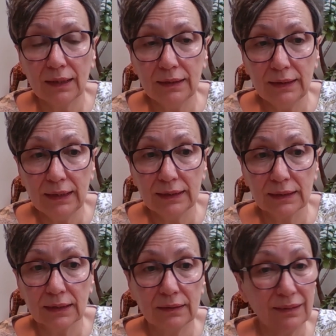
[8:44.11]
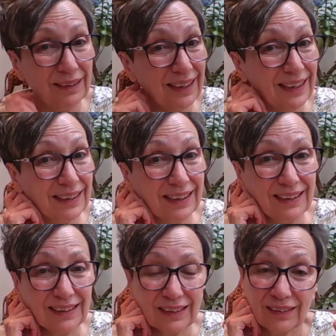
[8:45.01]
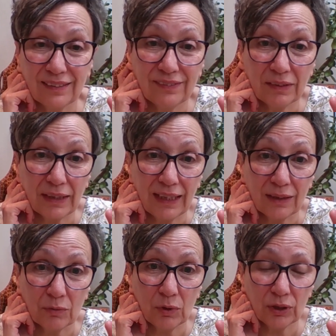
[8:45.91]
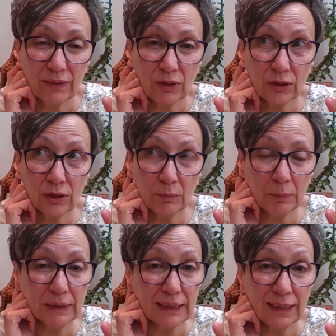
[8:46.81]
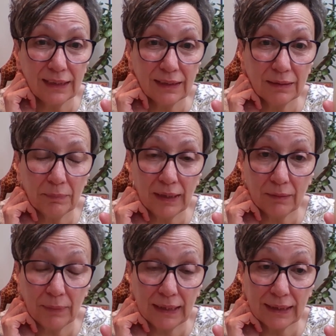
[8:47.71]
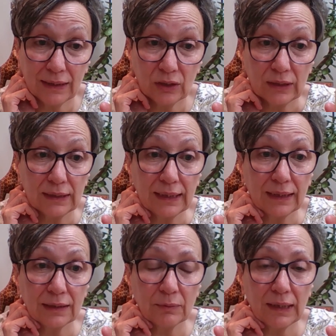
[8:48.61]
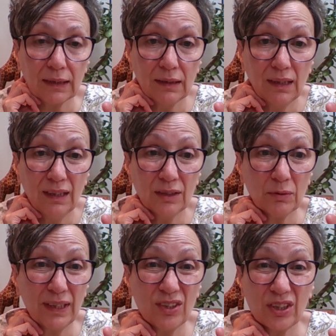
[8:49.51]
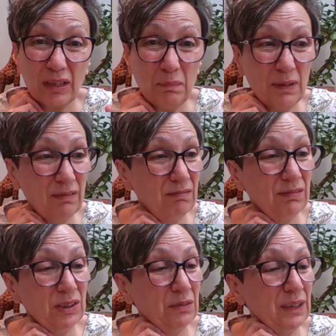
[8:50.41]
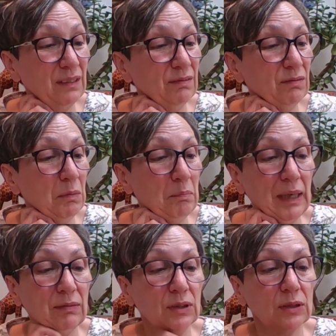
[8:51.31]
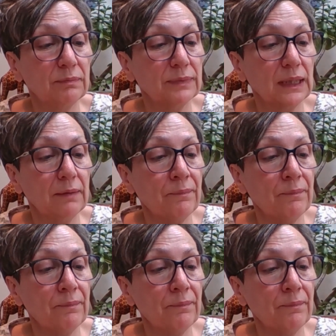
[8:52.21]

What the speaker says: I like this for the hand wash. I've got some upstairs and by the kitchen sink as well. It's quite cheap. It's only £1 something.